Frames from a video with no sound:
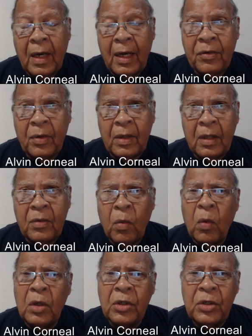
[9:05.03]
I thought that
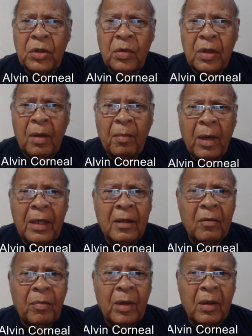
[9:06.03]
Walsh Jr. might
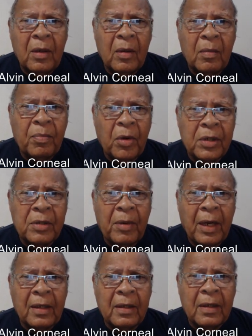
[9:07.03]
have been a good
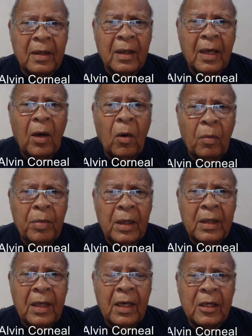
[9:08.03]
prospect, and I hope
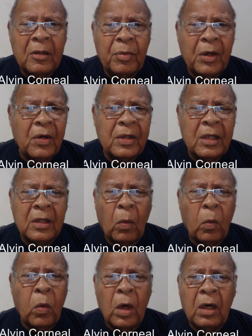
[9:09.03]
that he is because he's a
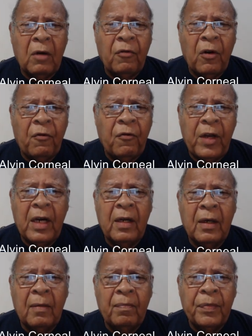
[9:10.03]
wonderful
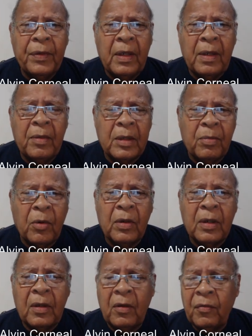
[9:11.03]
fielder. He was
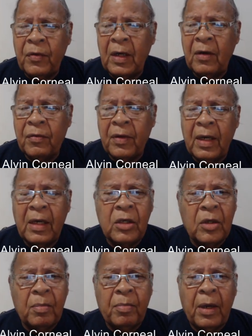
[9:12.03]
brought on the field for an
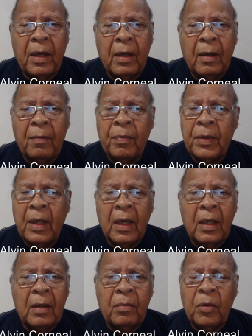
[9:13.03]
injured player,
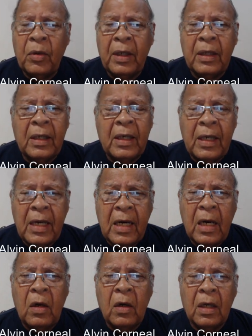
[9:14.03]
and boy, did
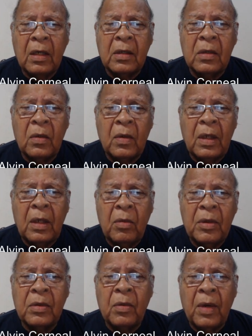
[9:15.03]
he look as though he
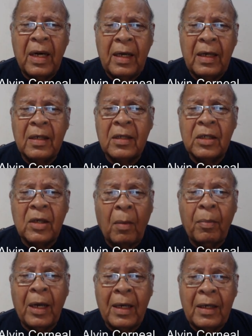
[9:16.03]
was ready to
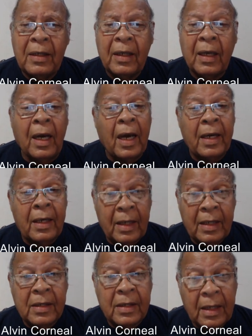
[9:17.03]
stop anything, and
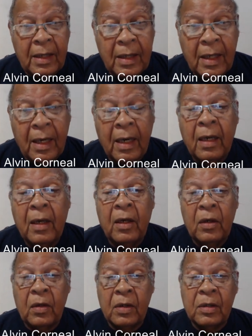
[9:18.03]
this he did.
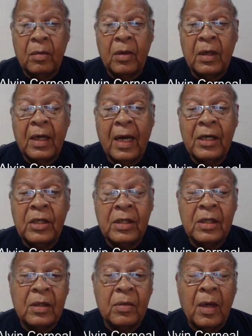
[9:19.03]
Took some good
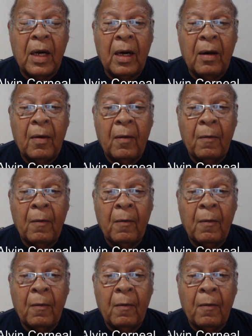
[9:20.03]
catches as well.